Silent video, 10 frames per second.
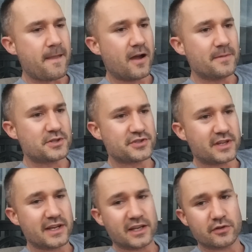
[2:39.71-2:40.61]
Um, it's just
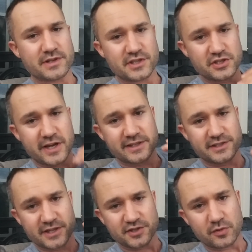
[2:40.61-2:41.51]
going to increase the
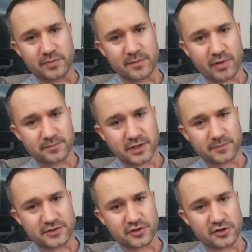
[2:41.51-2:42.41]
chances that you'll be bumped
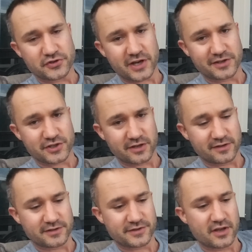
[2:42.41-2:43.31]
up the search
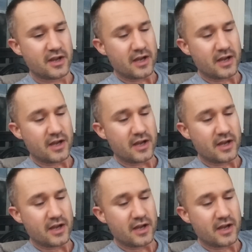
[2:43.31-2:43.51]
engines